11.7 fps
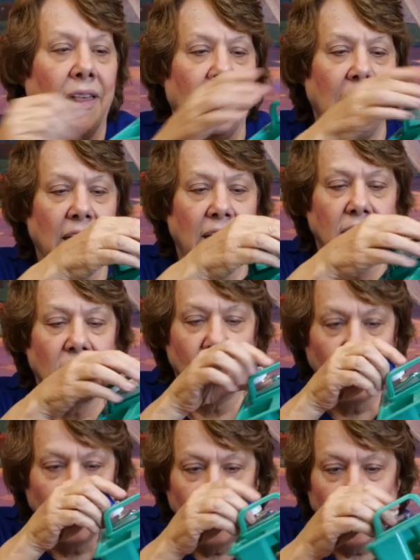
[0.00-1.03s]
and
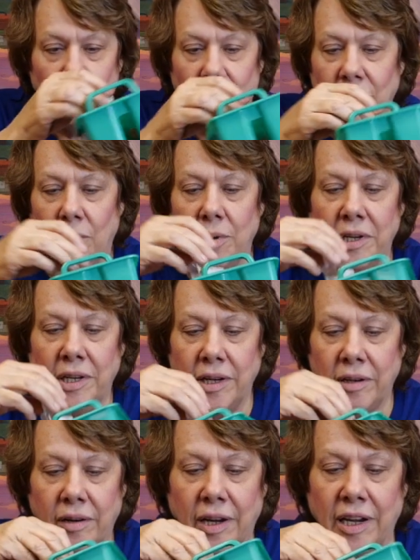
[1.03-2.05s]
glue will go in
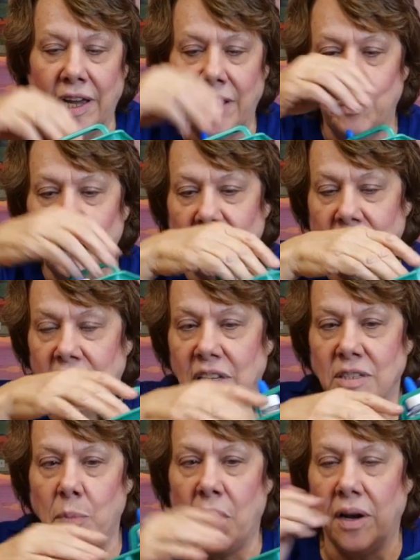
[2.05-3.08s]
here, and I can put
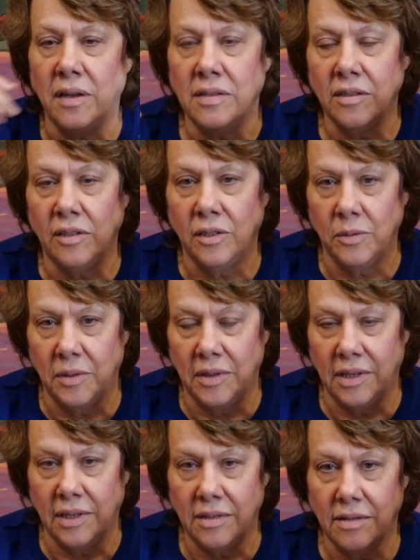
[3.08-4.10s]
6 bottles of glue in
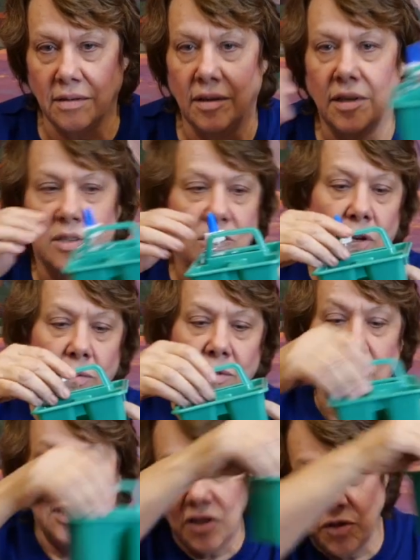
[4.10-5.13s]
this. So
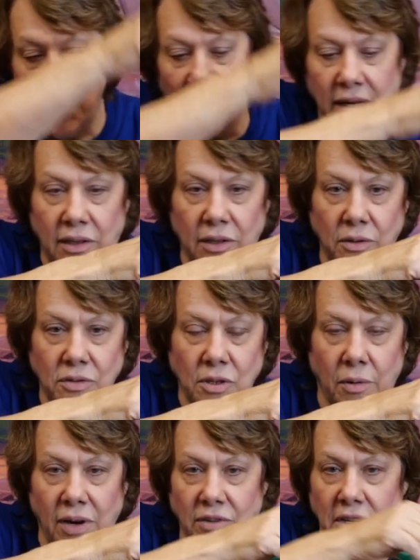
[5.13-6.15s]
this is my glue. So
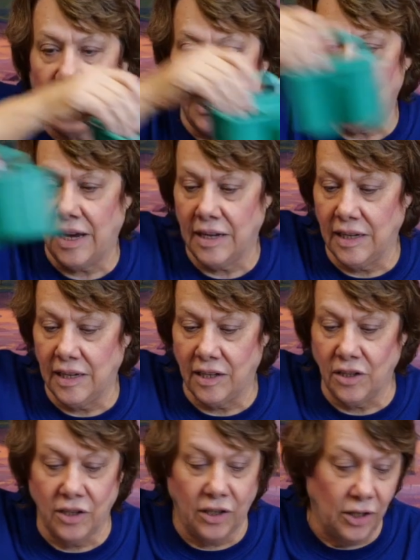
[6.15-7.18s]
every day I can
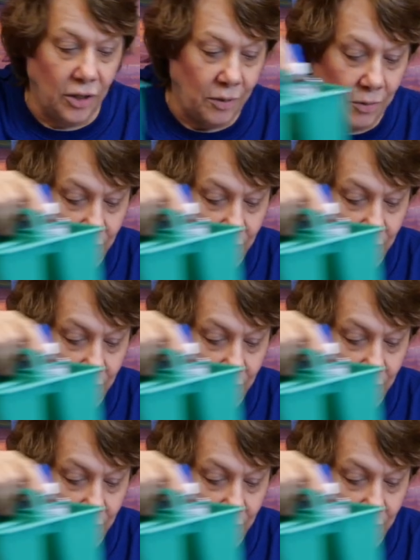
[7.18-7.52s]
get glue. And